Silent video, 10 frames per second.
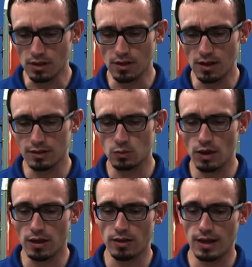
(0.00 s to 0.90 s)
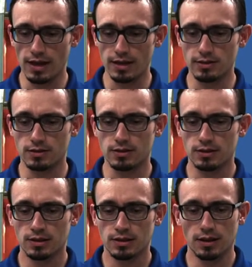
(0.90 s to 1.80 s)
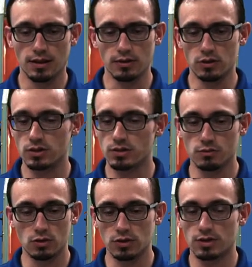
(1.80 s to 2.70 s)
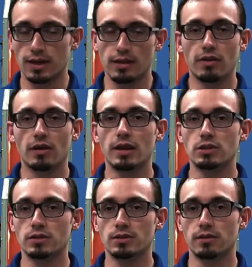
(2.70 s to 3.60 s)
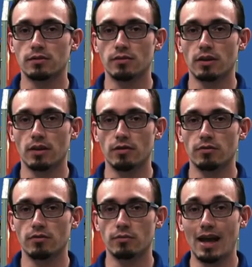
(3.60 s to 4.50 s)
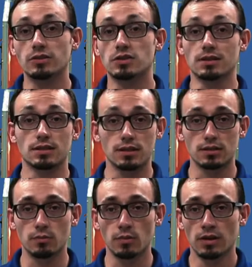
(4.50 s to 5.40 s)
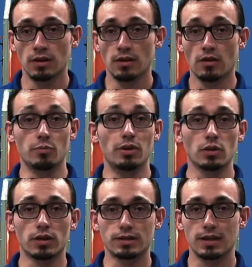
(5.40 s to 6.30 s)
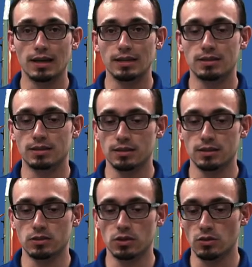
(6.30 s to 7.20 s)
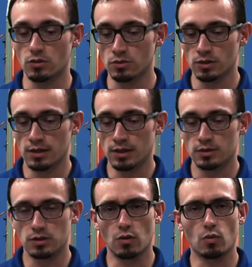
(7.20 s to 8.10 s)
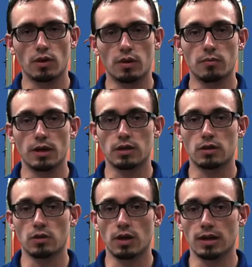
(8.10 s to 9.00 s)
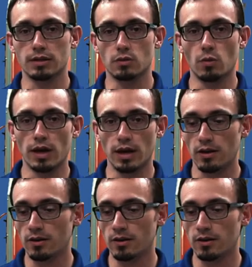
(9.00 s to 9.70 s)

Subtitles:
as well as just kind of the foundations of house as a system, of building science in general. So I wanted to make you guys aware